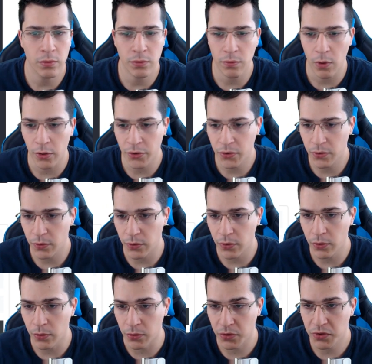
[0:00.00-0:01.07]
would want to
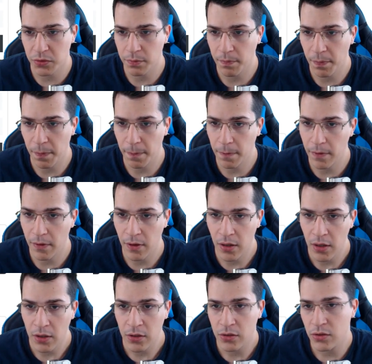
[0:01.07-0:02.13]
use.
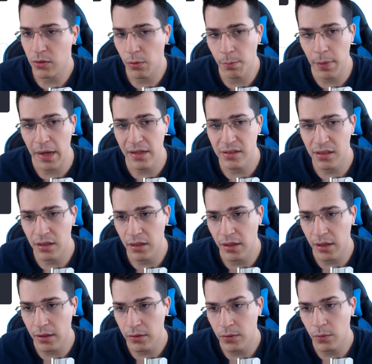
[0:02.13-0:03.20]
So
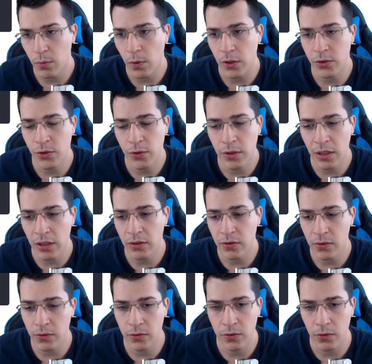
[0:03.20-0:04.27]
basically what you need
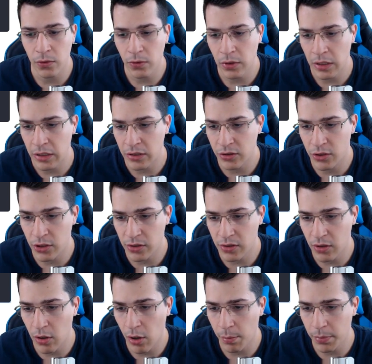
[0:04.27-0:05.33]
to do is
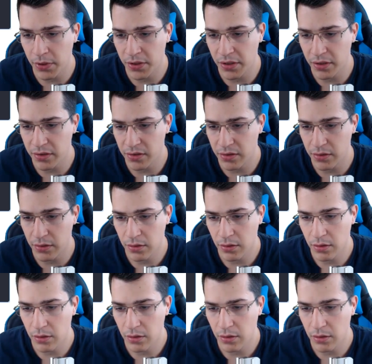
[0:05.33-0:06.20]
just copy this